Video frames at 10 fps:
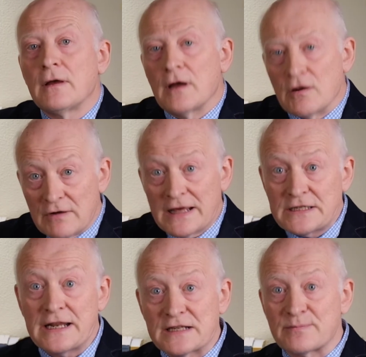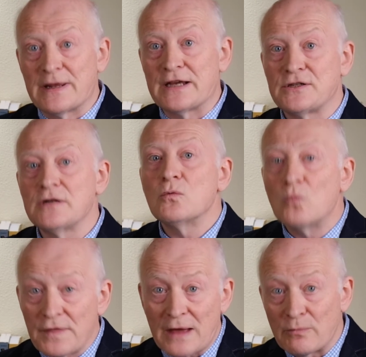A related explanation,
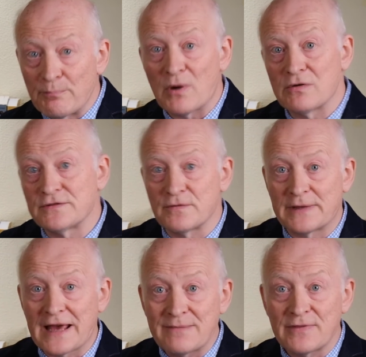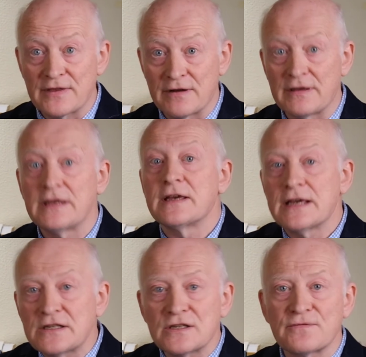one that borrows from game theory,
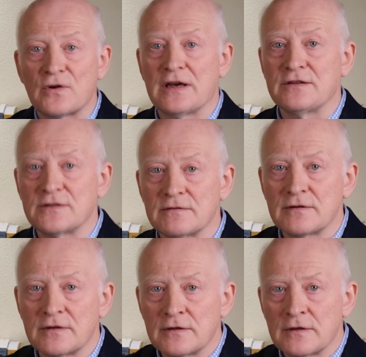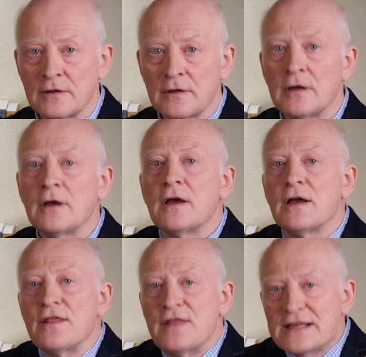is as follows.
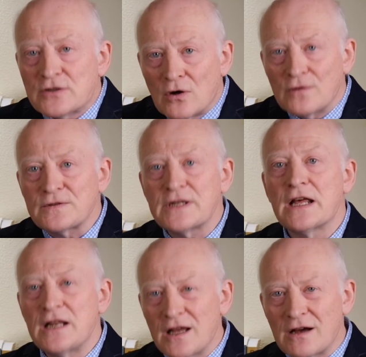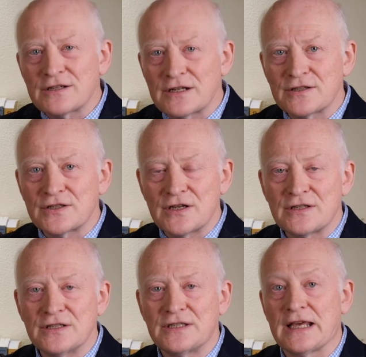There's often a large
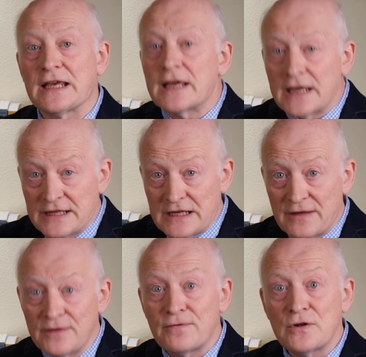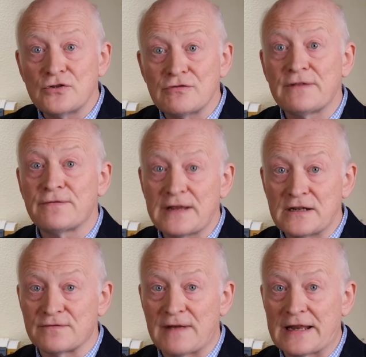uncertainty in the evolutionary
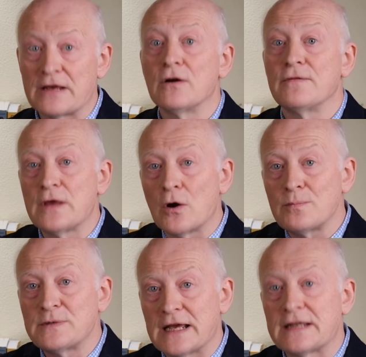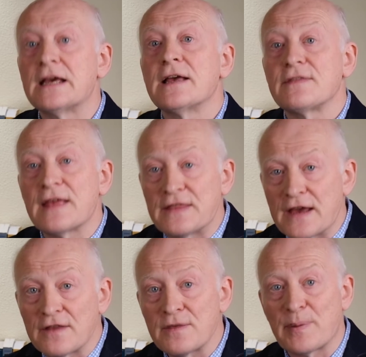fitness value of the object that the
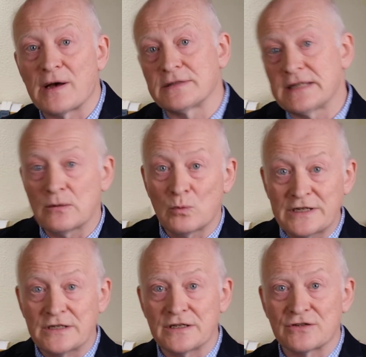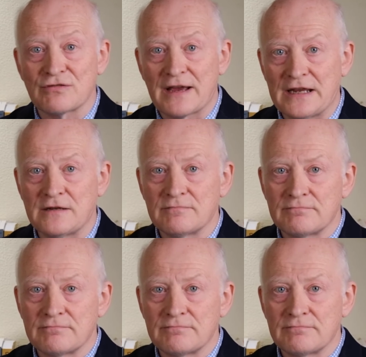other party wishes to trade.